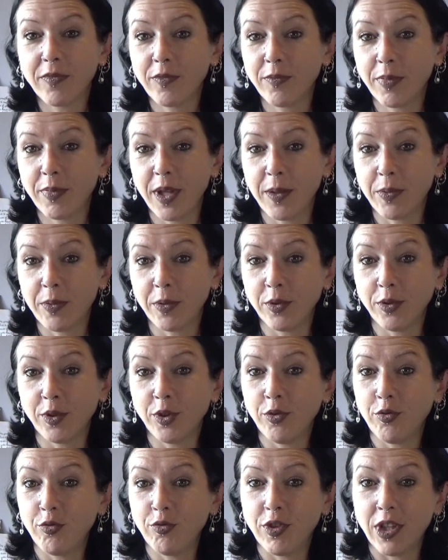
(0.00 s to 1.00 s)
People,
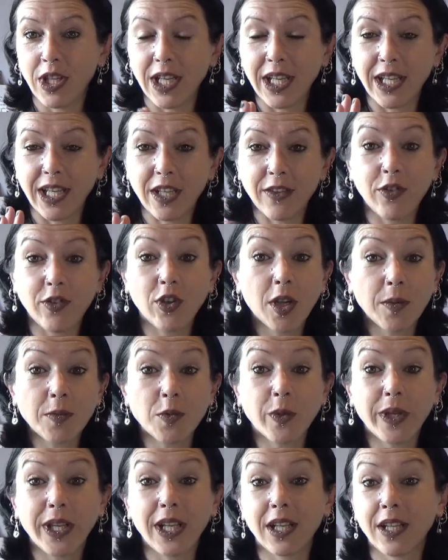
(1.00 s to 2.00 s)
if you come
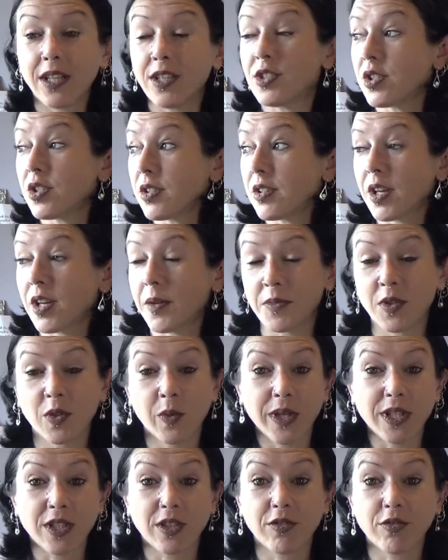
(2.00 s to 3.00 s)
to England, come to the
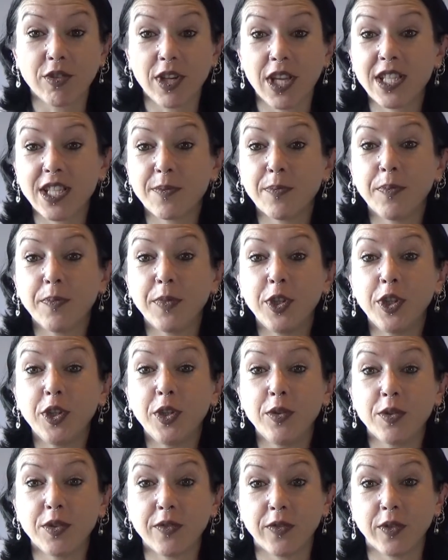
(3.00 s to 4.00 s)
West Country. It's
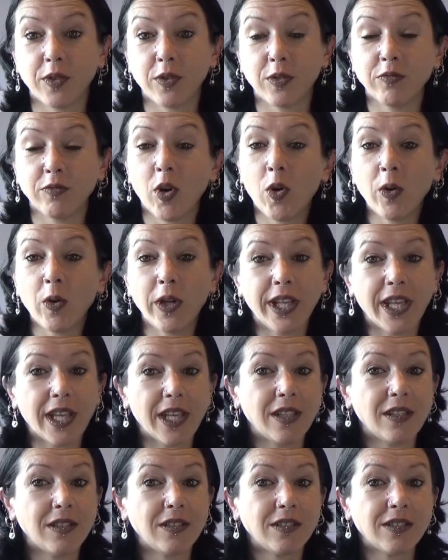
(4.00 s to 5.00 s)
beautiful. Rolling
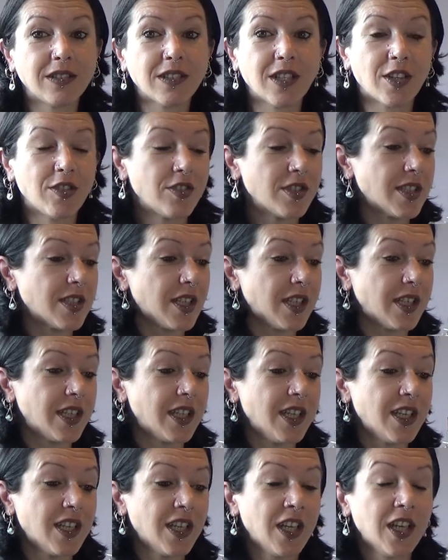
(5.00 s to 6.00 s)
hills,
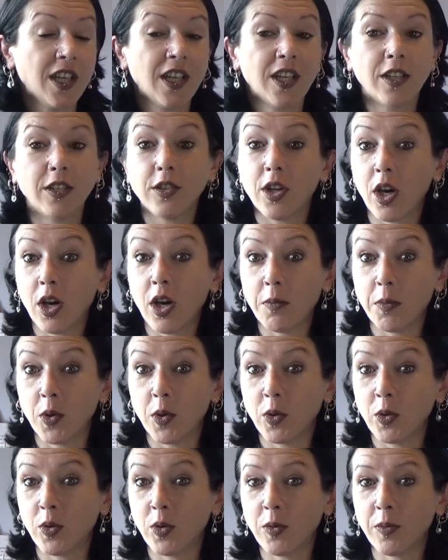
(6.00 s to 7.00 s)
countryside,
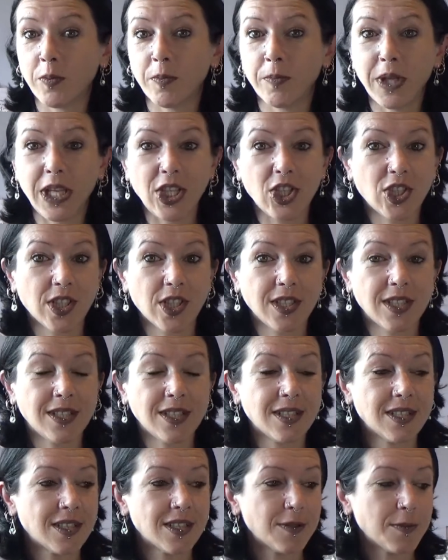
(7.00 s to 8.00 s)
Dartmoor,
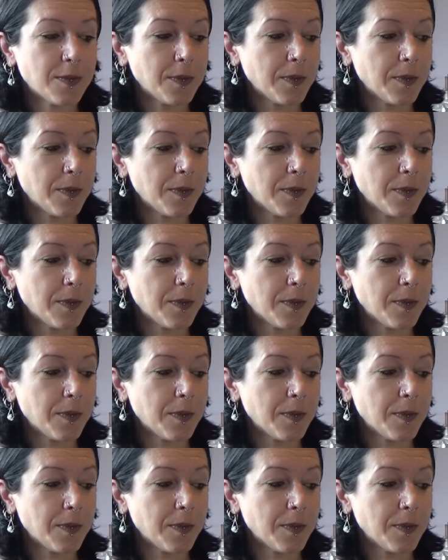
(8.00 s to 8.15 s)
beaches,